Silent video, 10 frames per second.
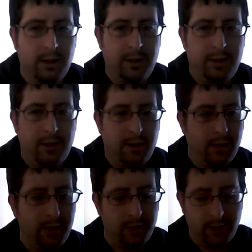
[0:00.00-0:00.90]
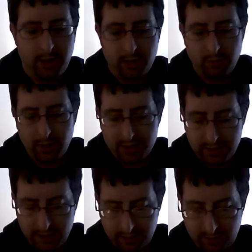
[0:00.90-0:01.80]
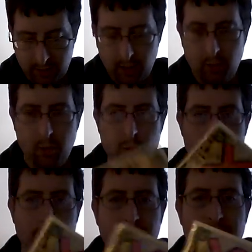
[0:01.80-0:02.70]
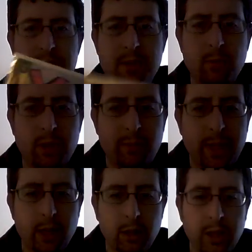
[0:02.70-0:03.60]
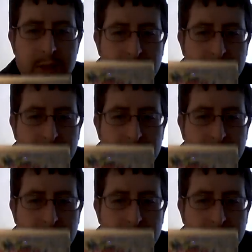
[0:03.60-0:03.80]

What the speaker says: So let's see here. What is next? Oh, this is one of my earliest